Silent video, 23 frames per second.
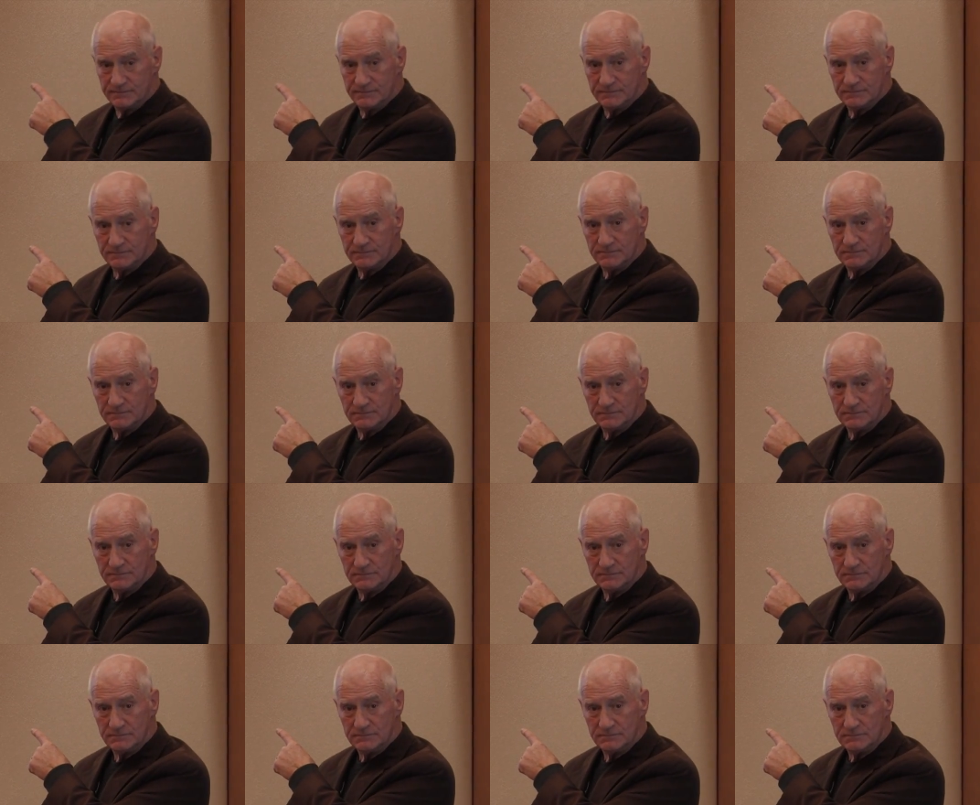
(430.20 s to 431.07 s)

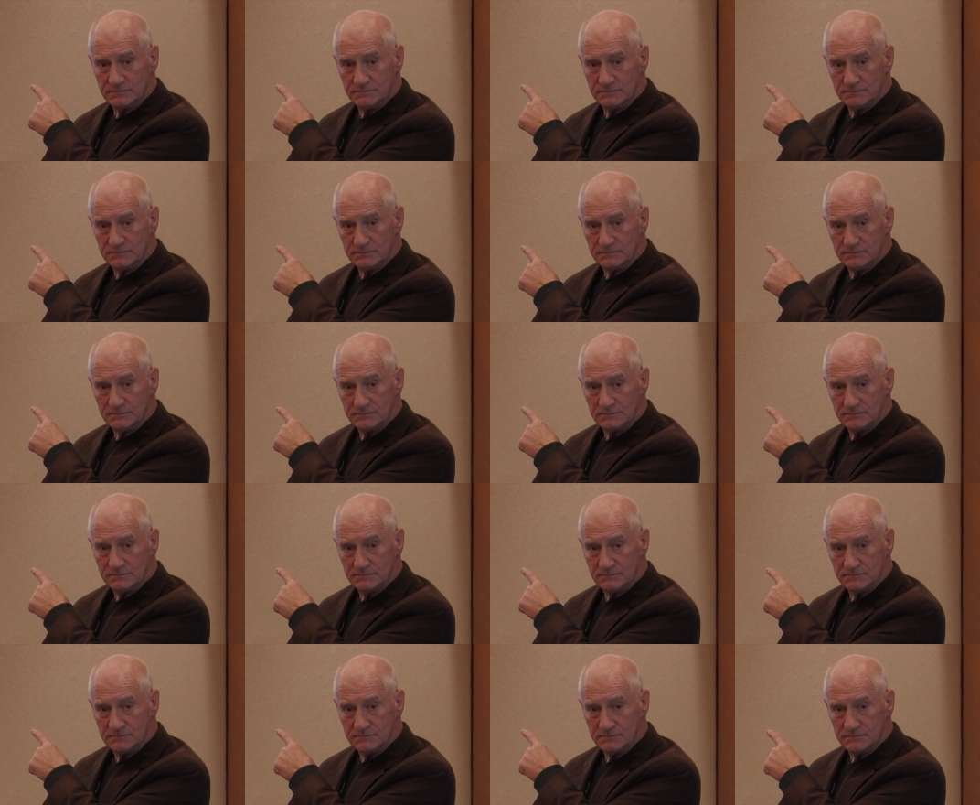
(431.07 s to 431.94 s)

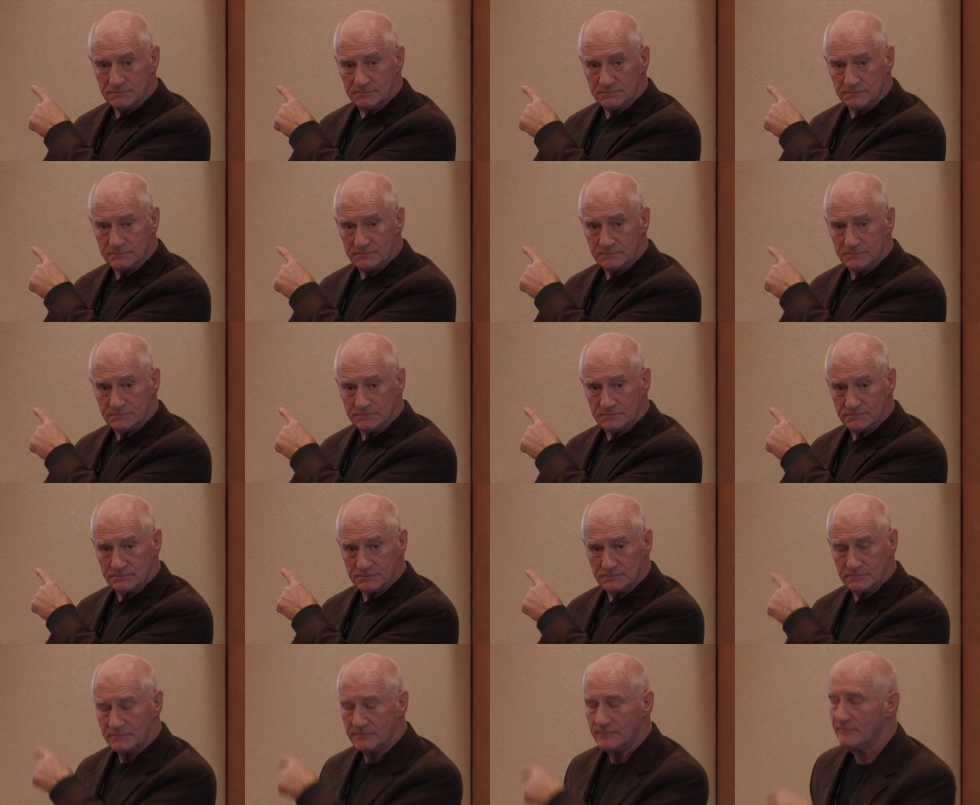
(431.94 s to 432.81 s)

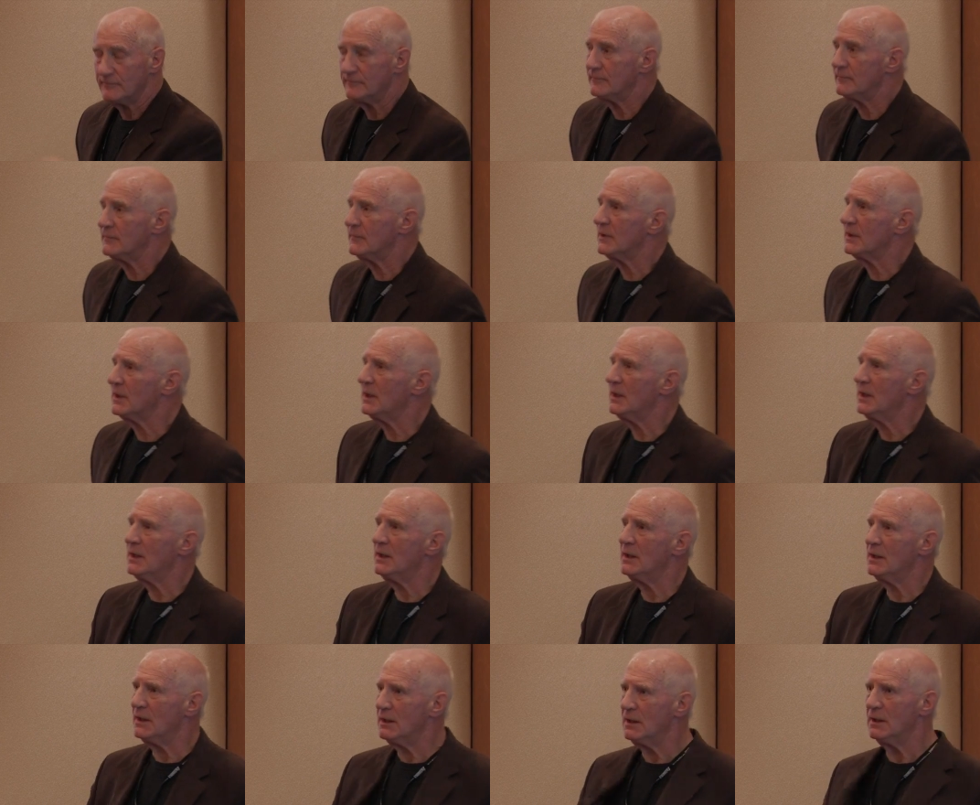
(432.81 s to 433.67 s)

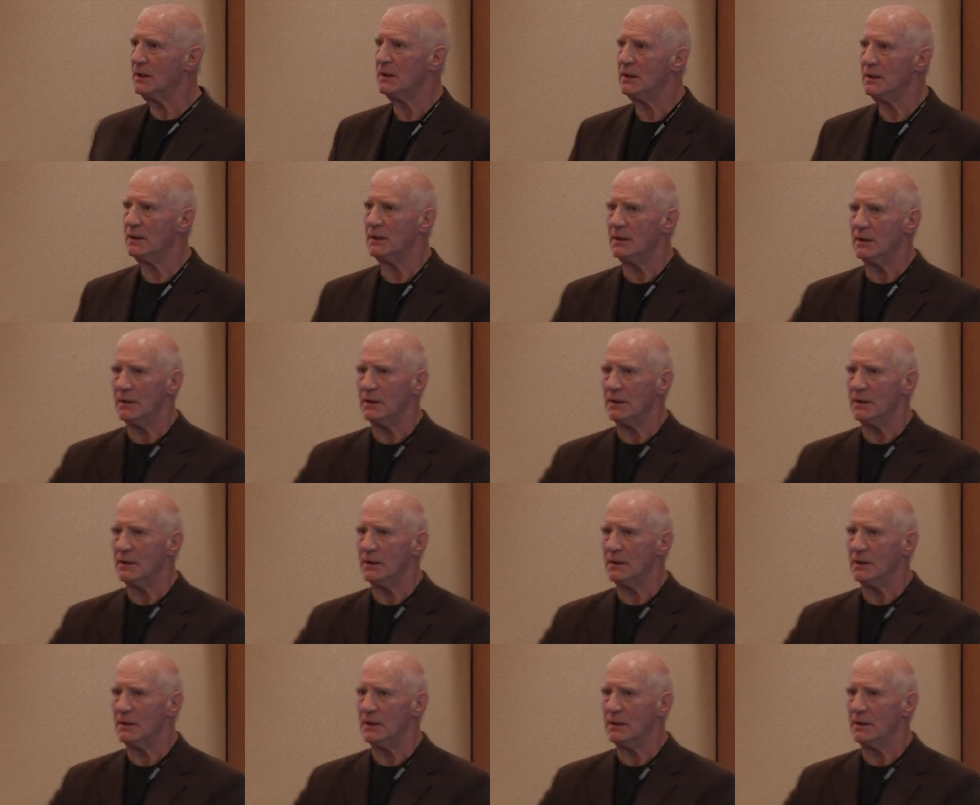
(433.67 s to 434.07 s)
Nobody speaks.